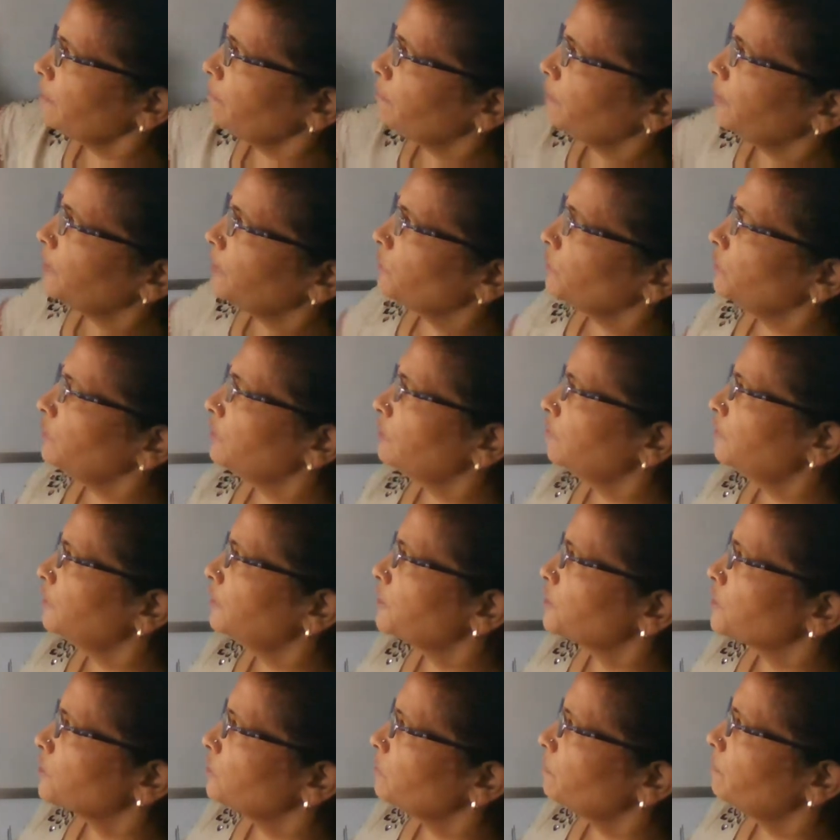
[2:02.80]
P2 equals
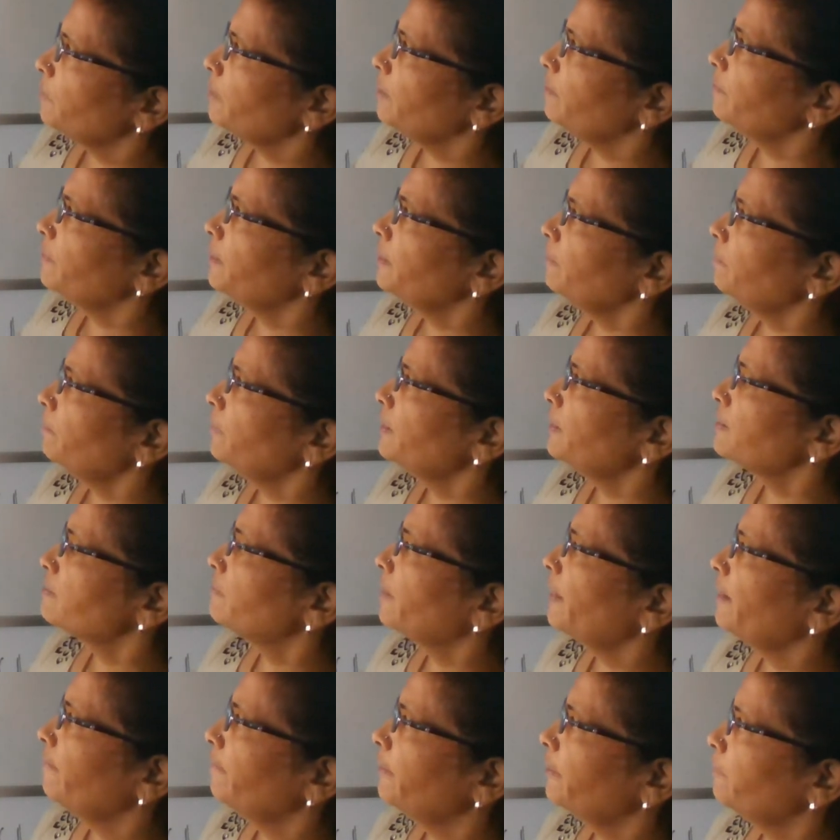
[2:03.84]
to P1 plus
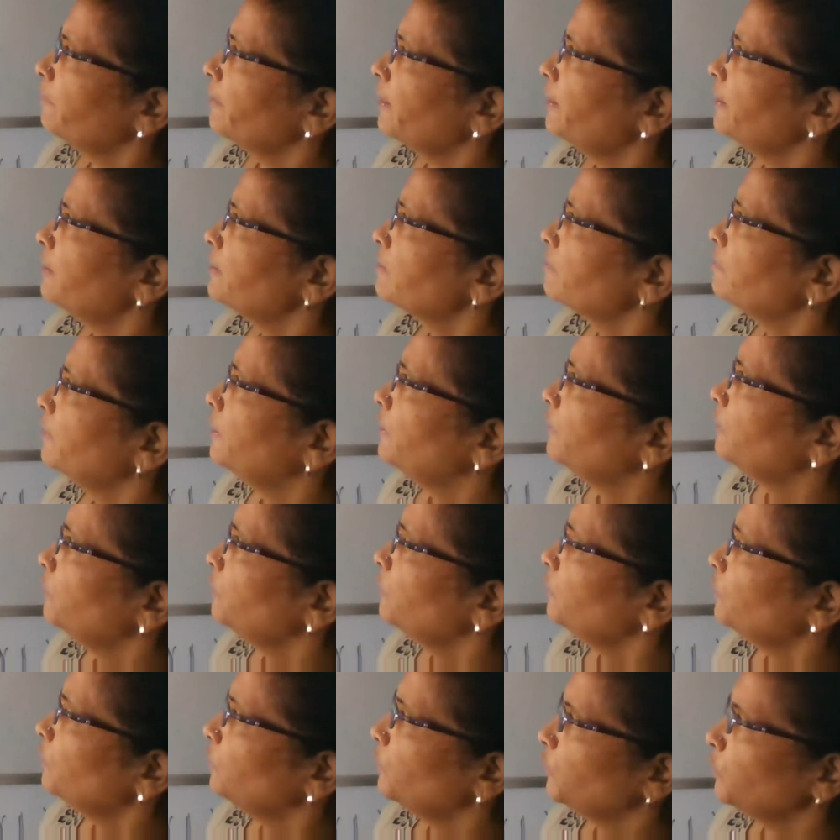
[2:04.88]
Y1 minus
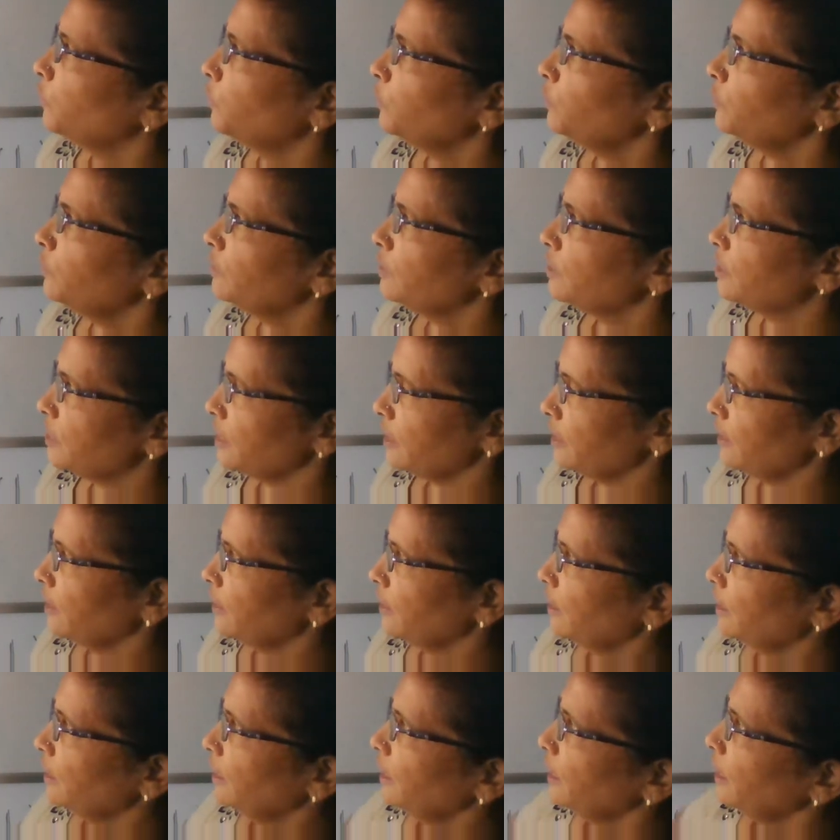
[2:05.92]
Y2 rho G.
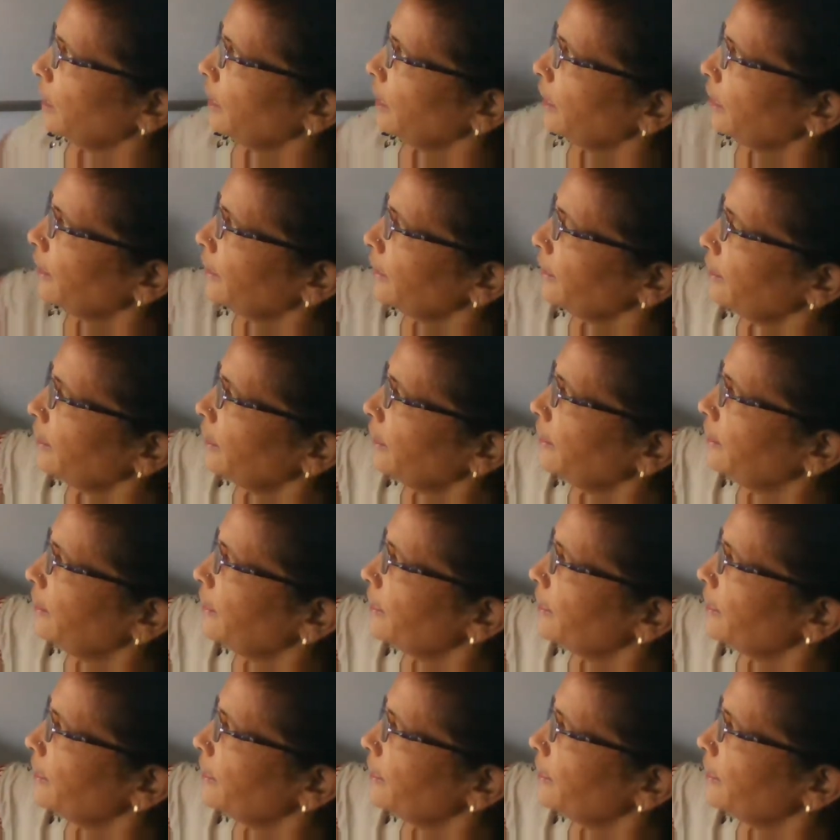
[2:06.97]
Here in this